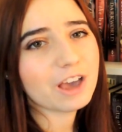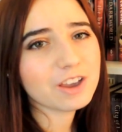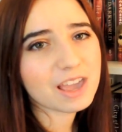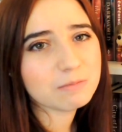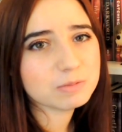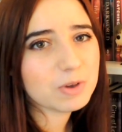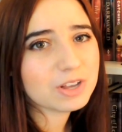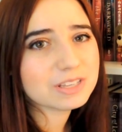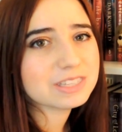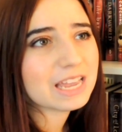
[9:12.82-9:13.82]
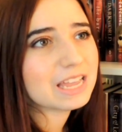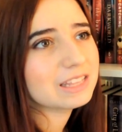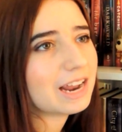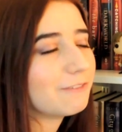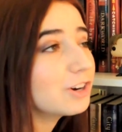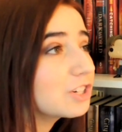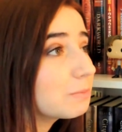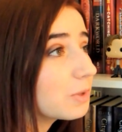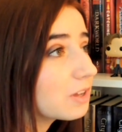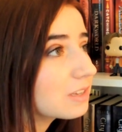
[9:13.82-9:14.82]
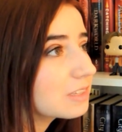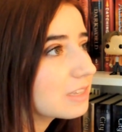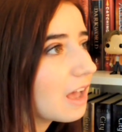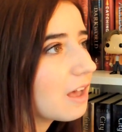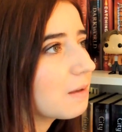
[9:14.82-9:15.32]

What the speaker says: the Hunger Games books and the Divergent books.